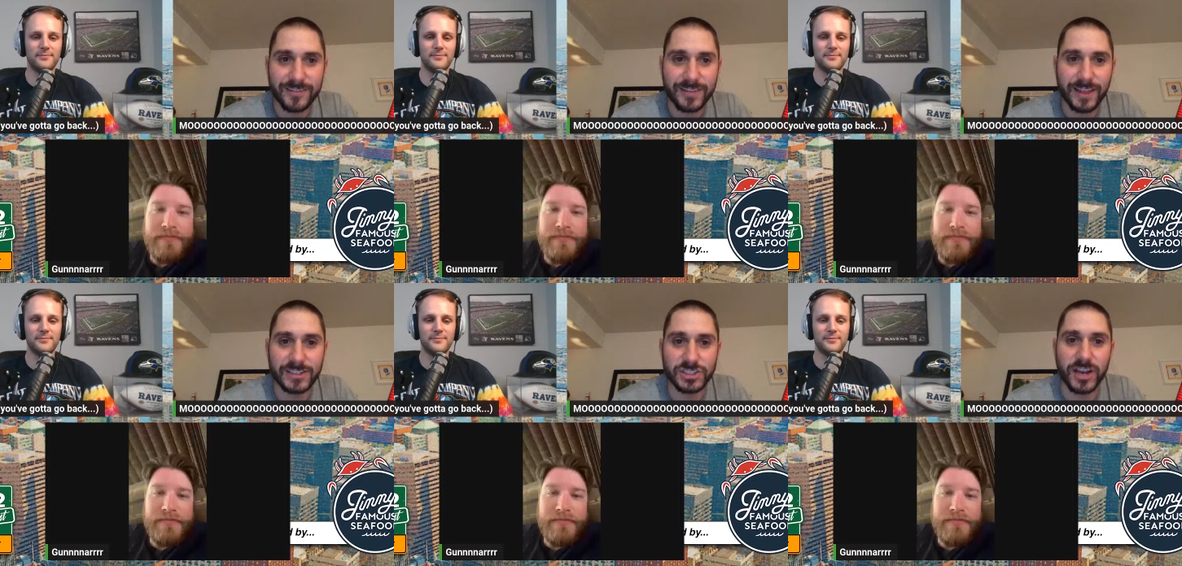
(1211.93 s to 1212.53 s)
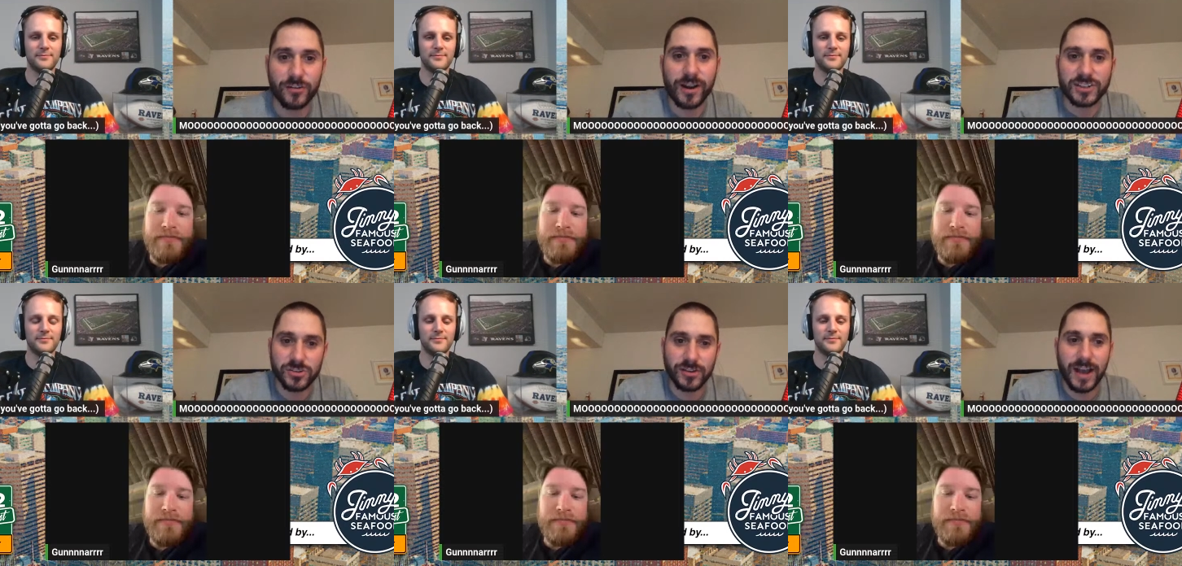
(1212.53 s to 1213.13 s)
Speaker 1: they had
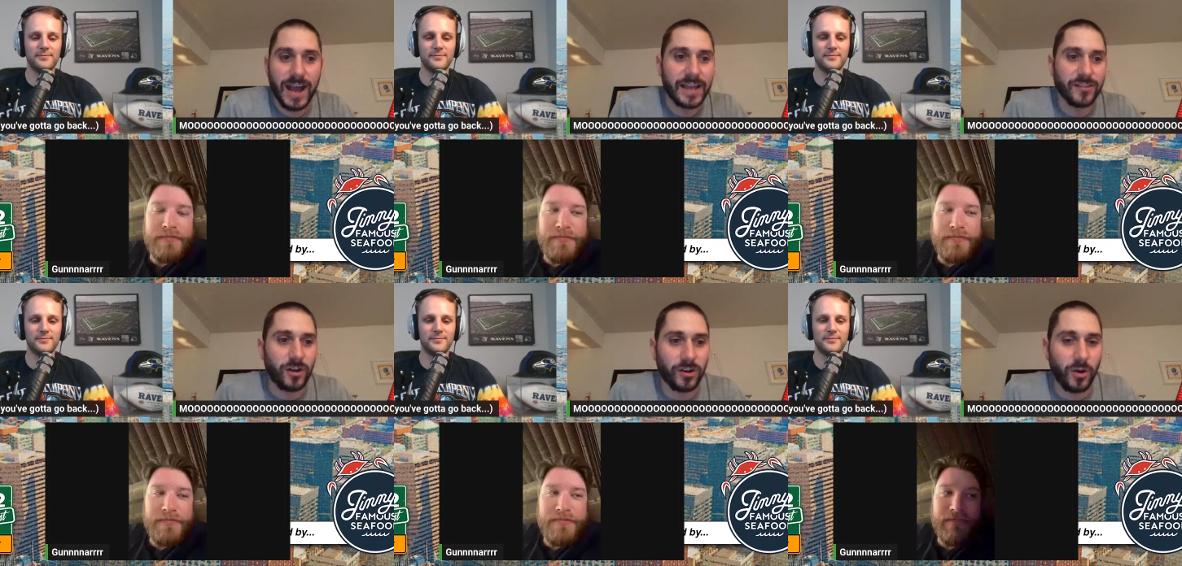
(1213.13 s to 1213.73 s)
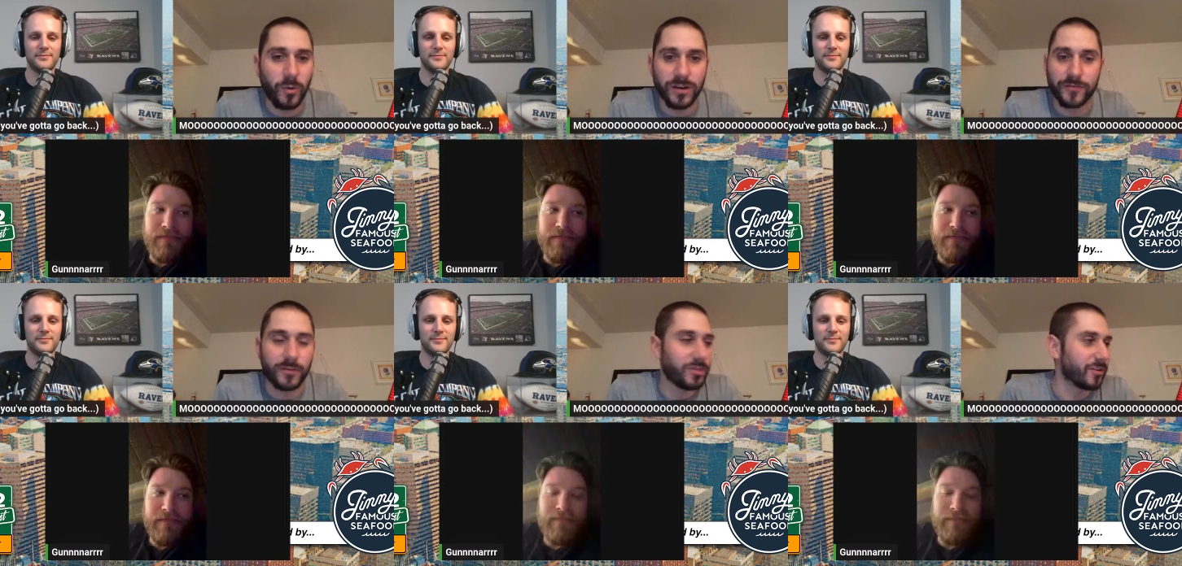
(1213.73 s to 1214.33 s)
generational guys all go one
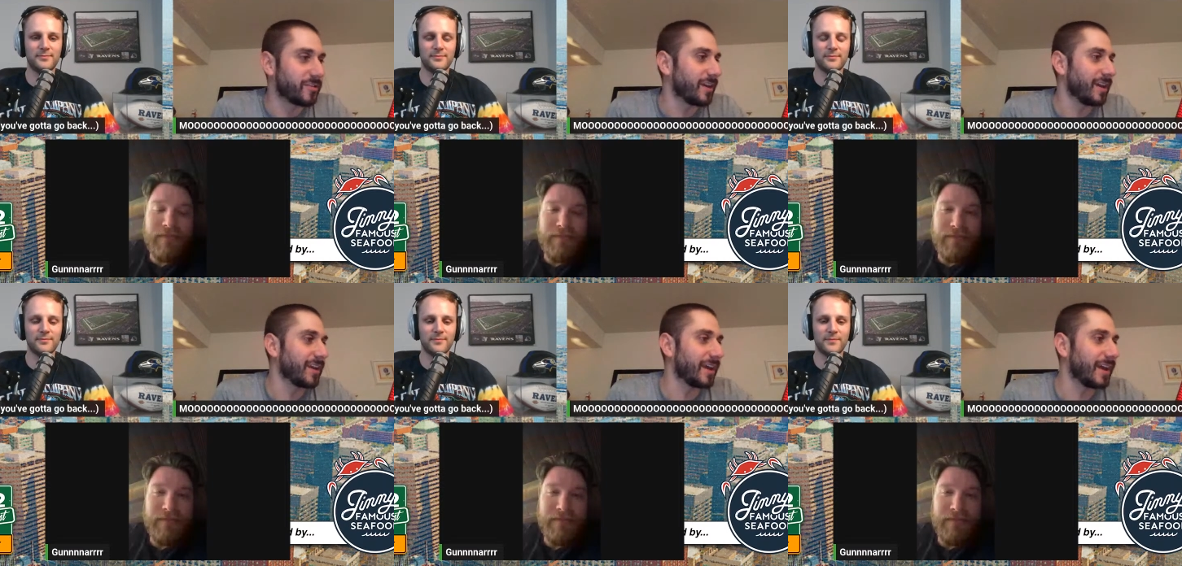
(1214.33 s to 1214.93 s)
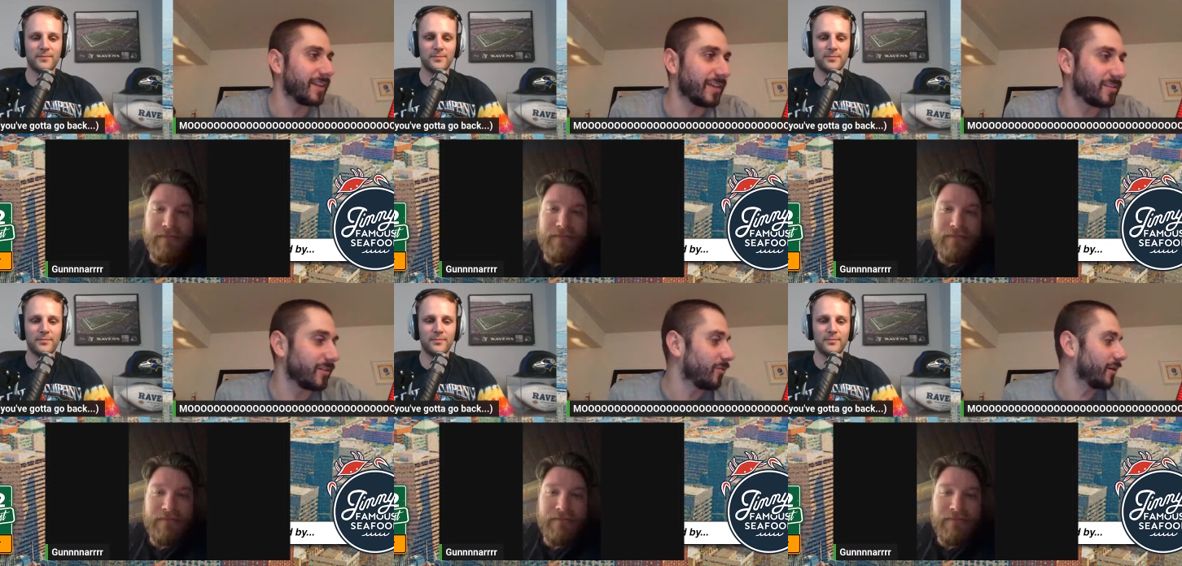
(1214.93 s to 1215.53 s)
for 13 and they
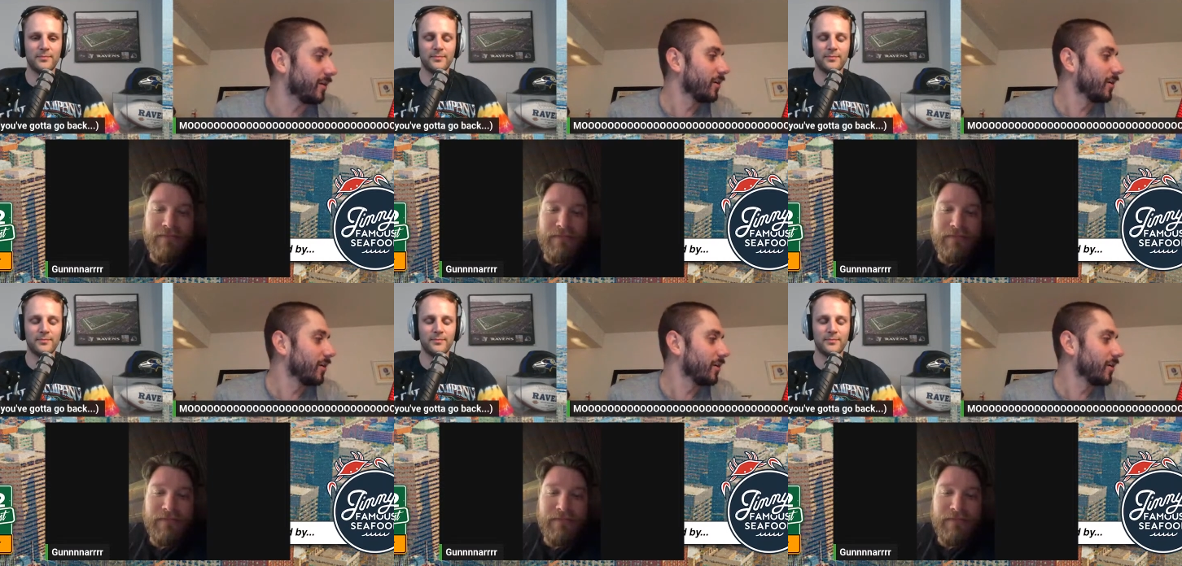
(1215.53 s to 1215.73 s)
still won.